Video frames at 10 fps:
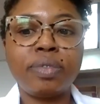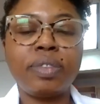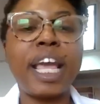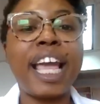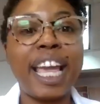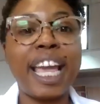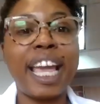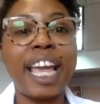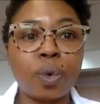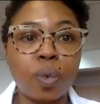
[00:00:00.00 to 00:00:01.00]

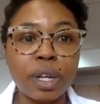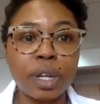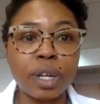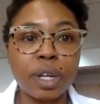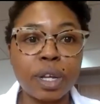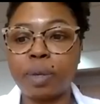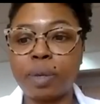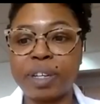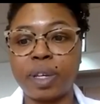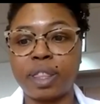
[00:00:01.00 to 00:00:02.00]
And once again, we're going to
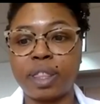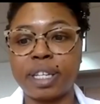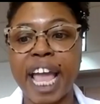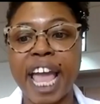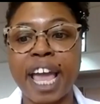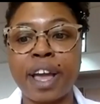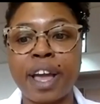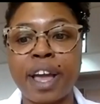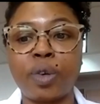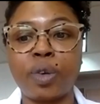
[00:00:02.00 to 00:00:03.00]
be doing this
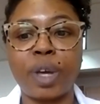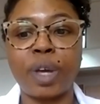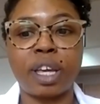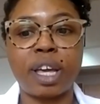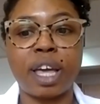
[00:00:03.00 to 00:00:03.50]
every week.